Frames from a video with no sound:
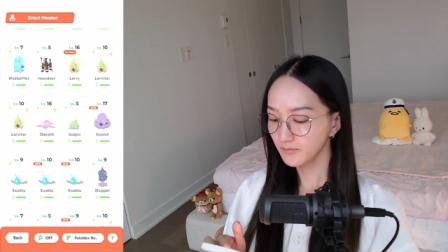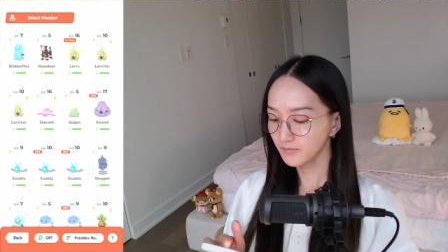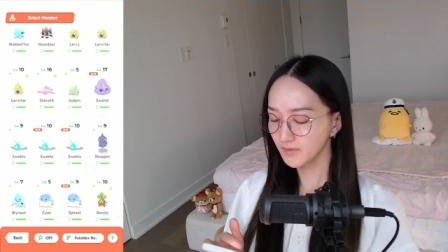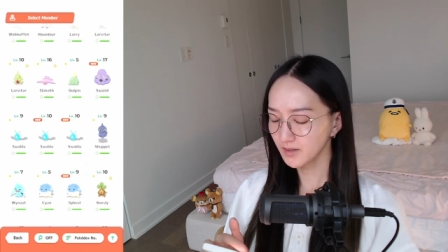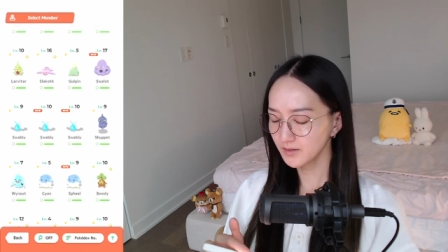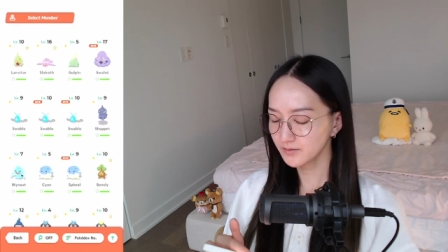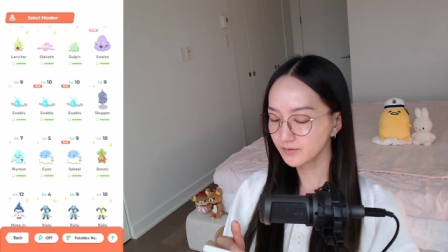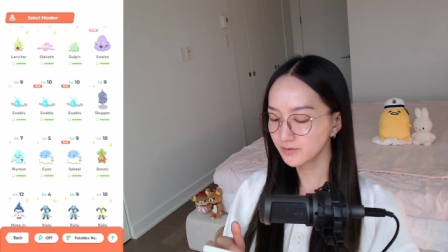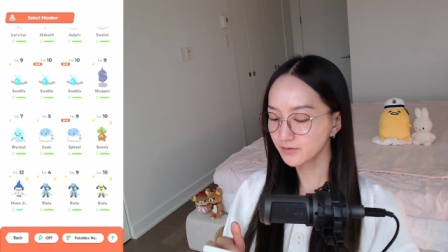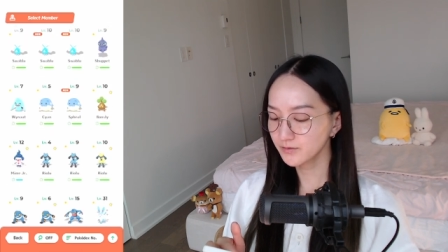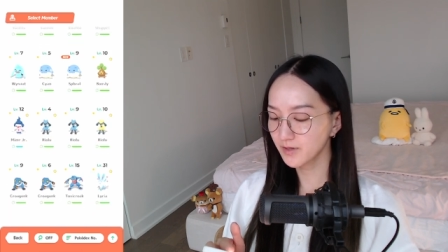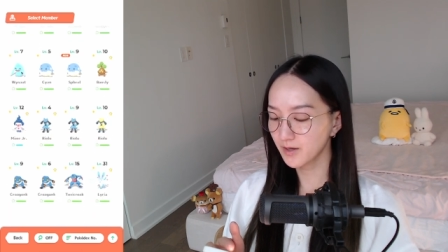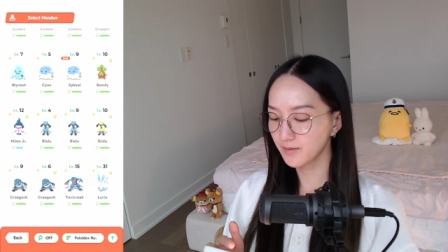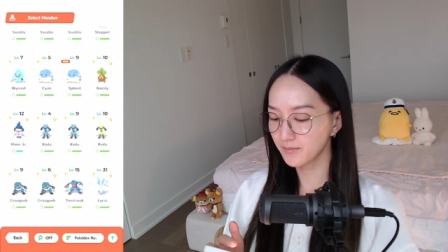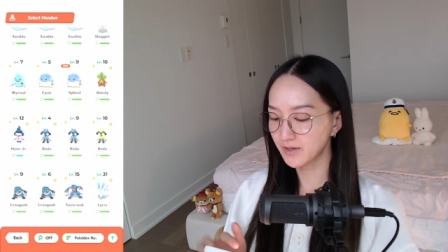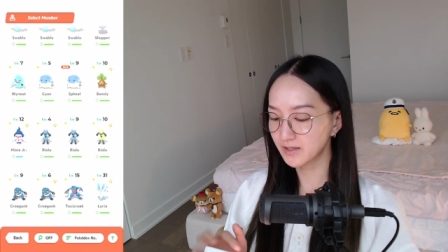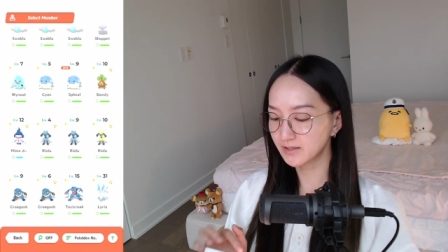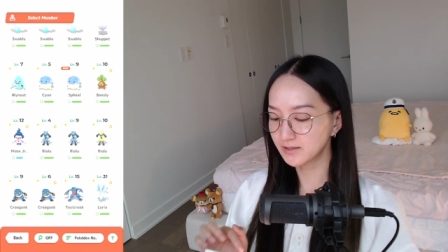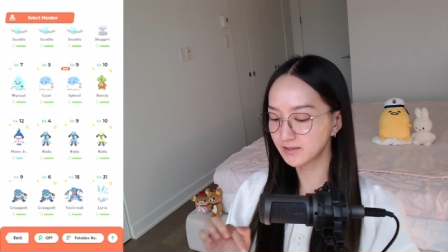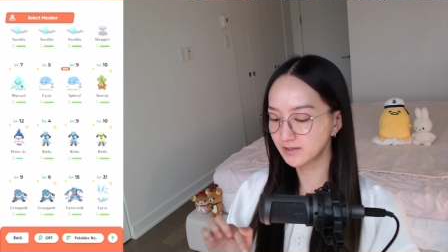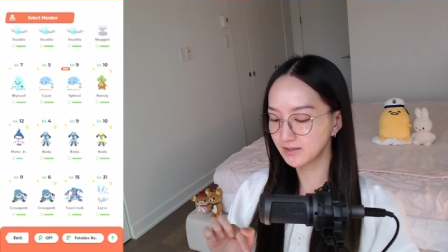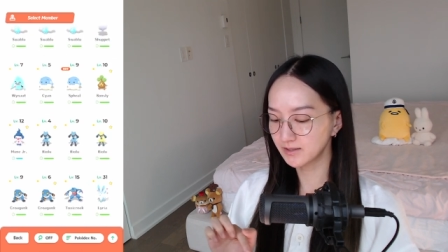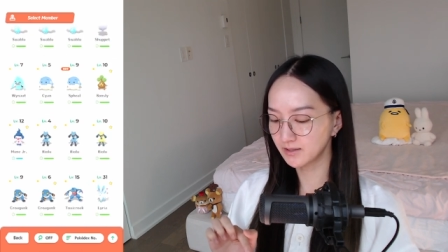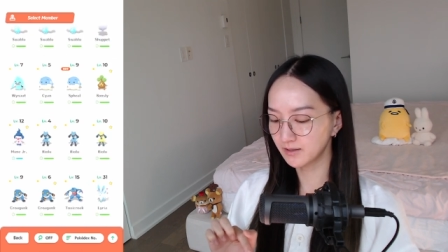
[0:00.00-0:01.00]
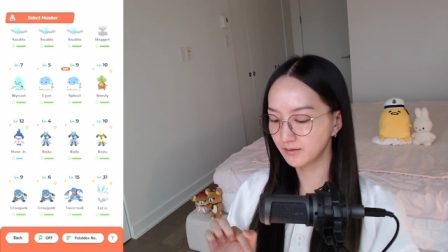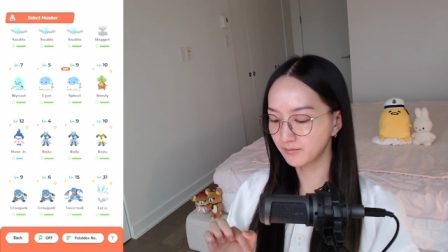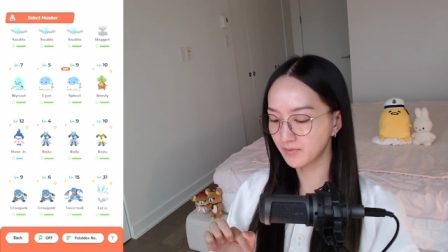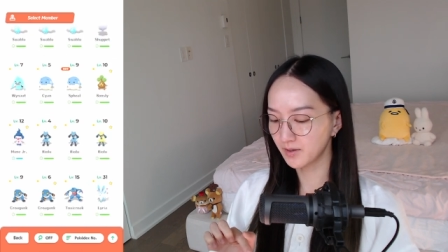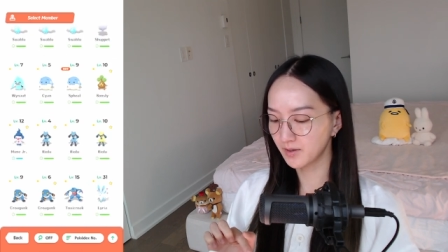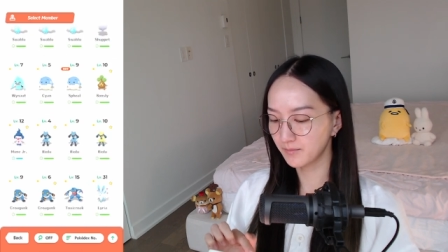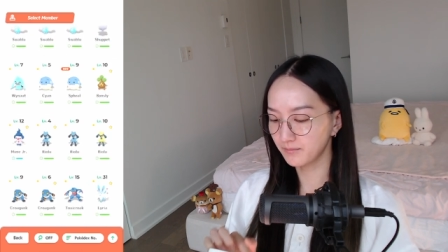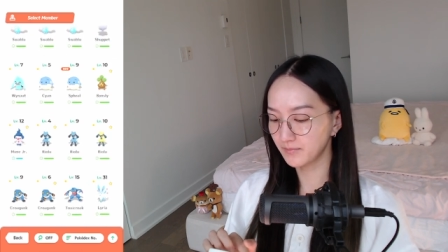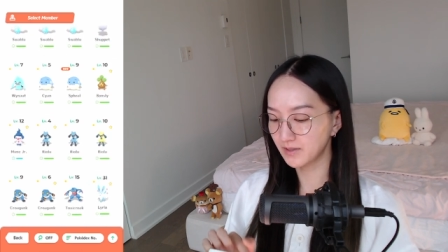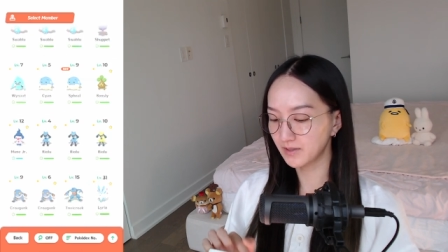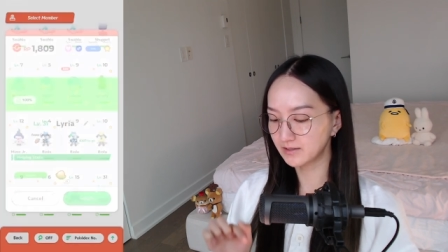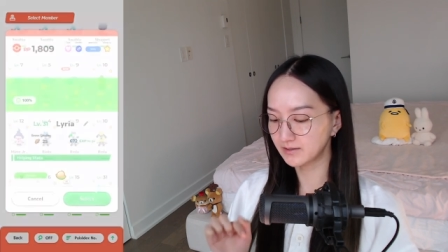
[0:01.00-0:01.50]
so that my team
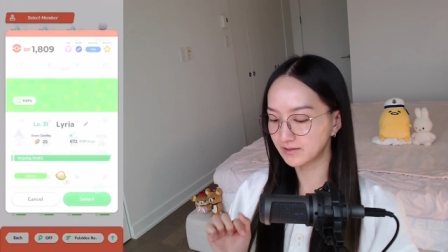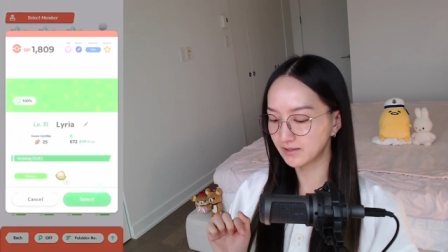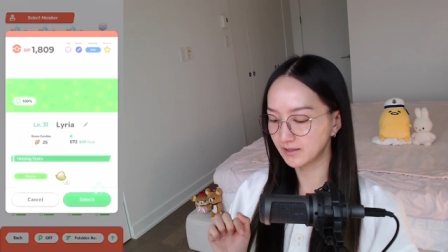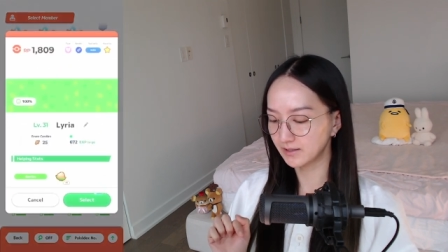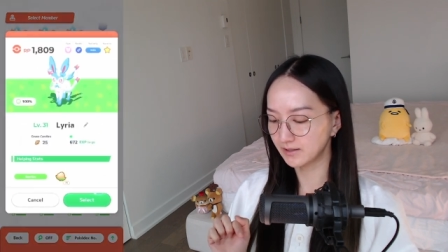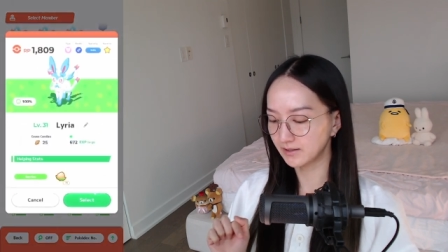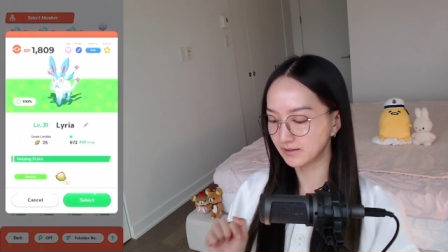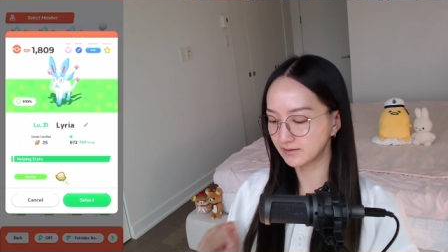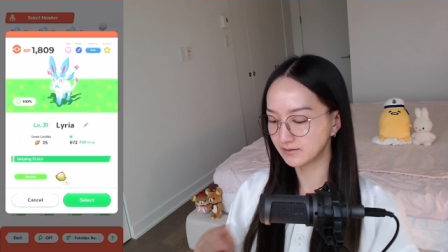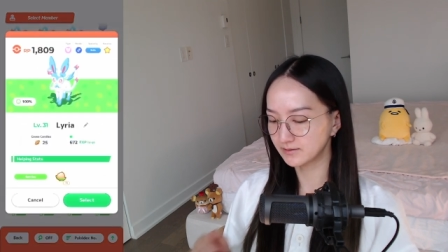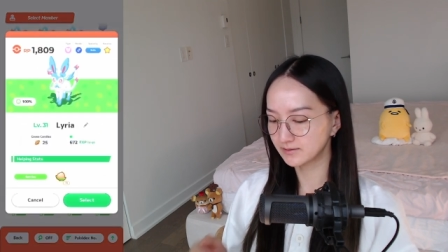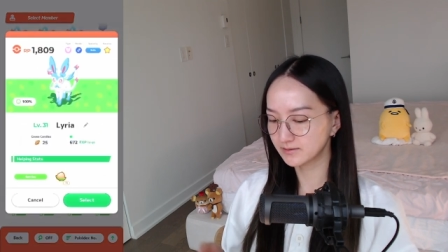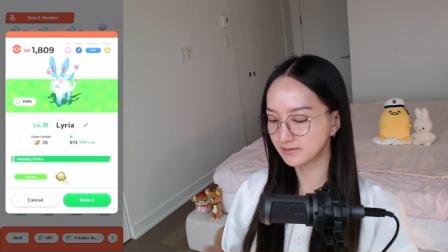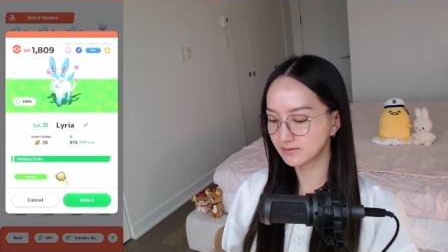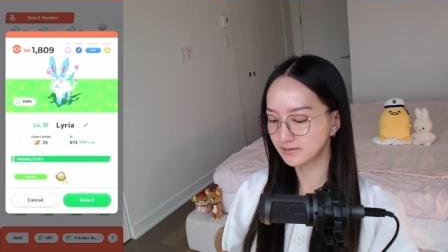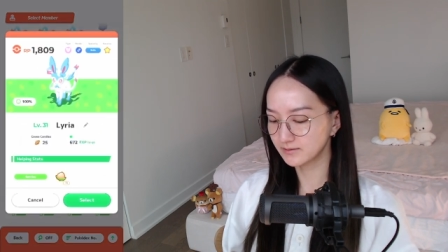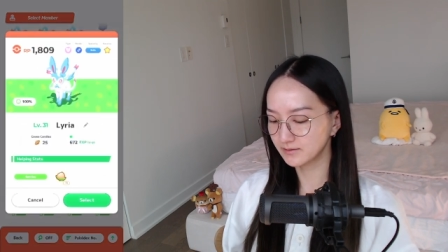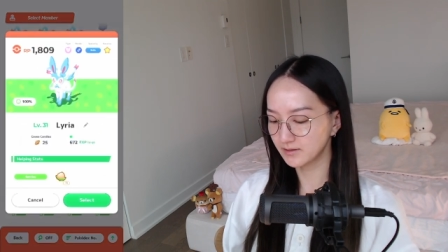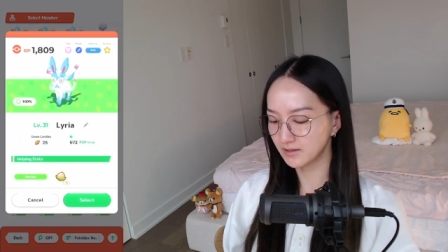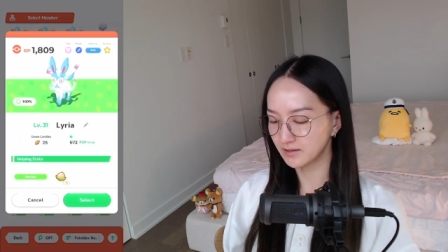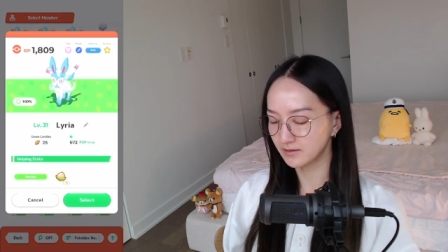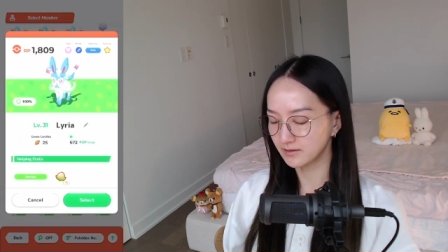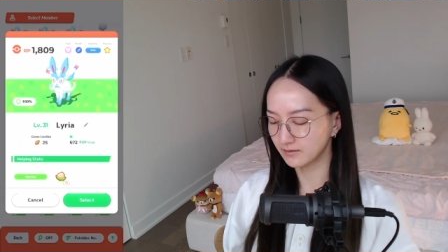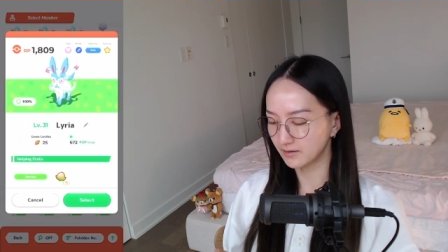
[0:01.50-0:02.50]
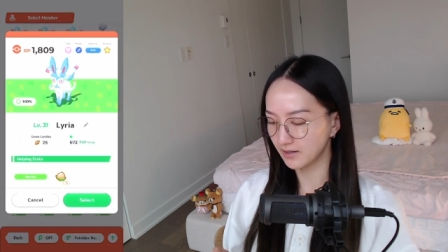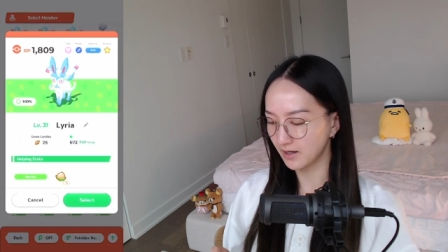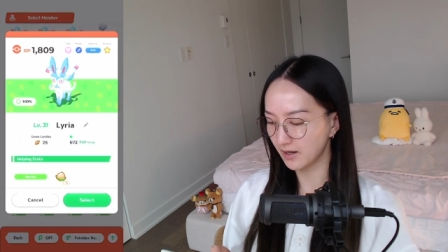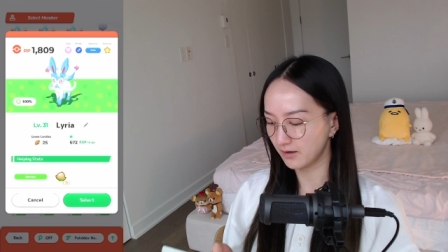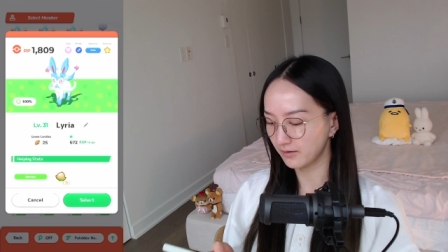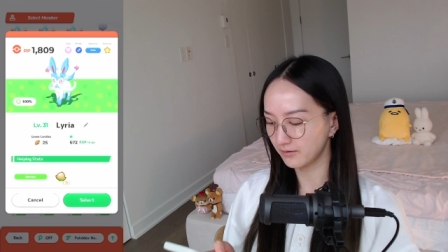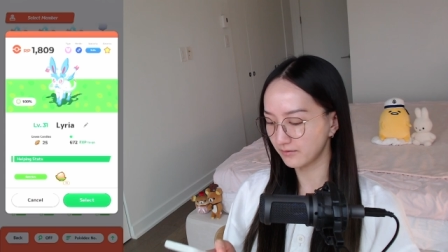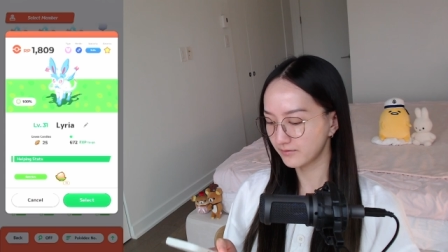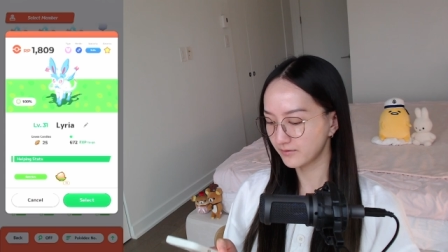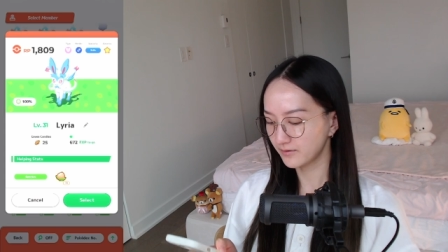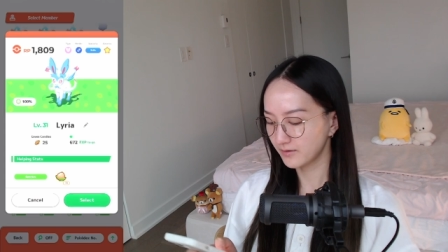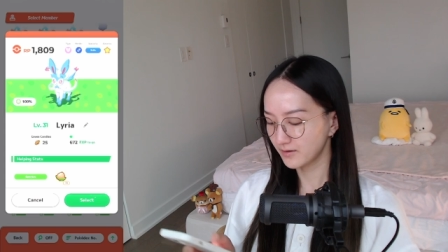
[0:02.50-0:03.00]
maintains in good
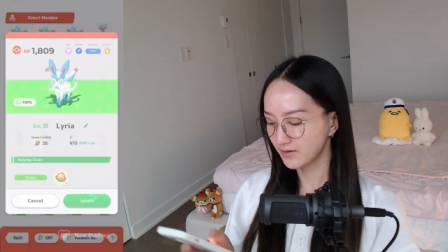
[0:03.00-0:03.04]
health